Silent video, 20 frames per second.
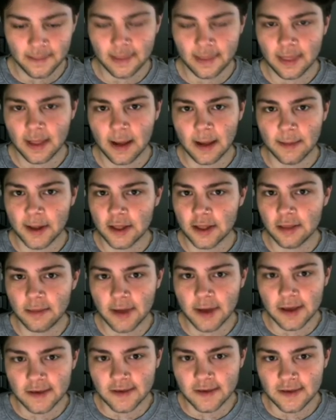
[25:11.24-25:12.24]
I'm not the
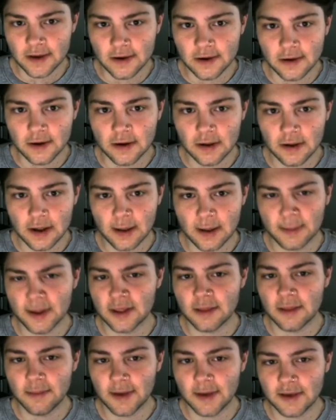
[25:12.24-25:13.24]
best hitter. I'm
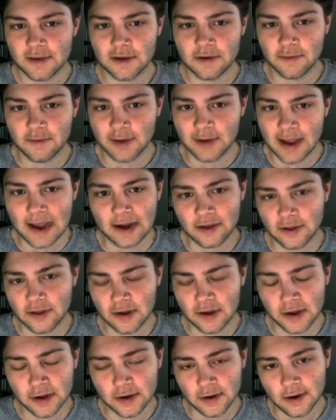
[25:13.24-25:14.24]
not the best like
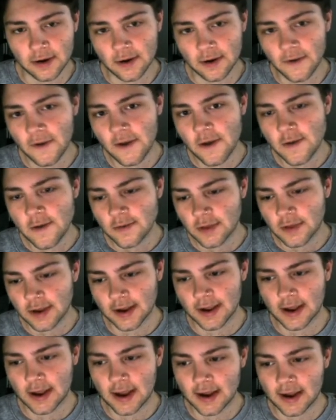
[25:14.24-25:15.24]
reaction hitter.
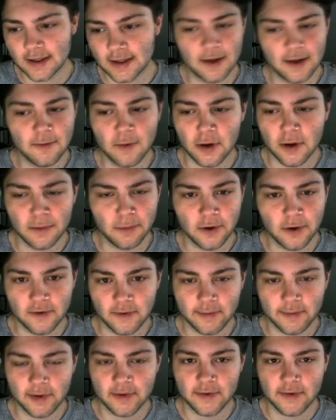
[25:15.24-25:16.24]
Like I had that one
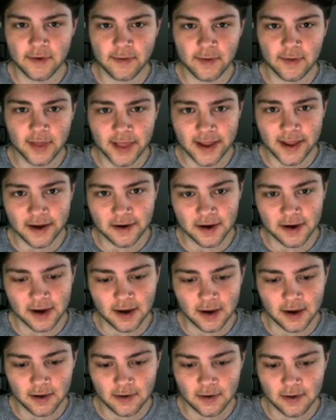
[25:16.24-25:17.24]
perfect with
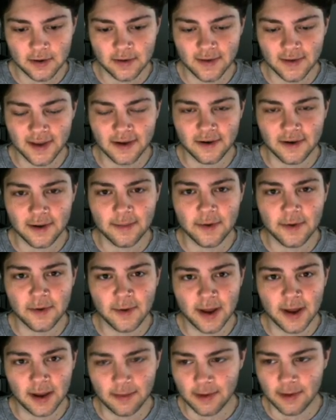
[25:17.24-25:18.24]
Larry on a sinker up and
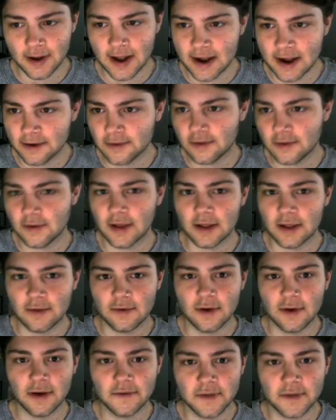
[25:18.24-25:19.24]
away, but I don't do that
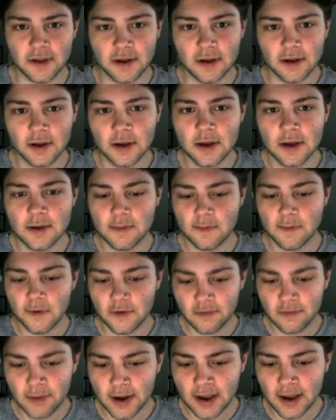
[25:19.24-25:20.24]
too often.
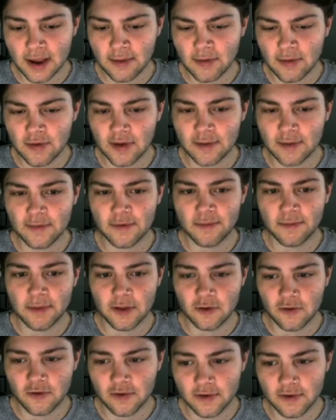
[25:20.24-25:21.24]
Most of my damage comes from
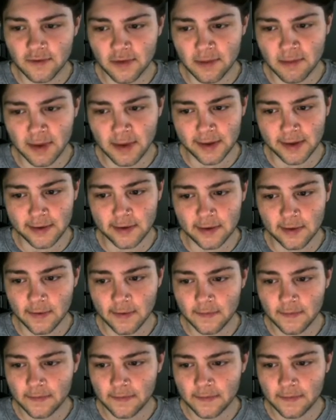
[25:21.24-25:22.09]
pitches over the middle.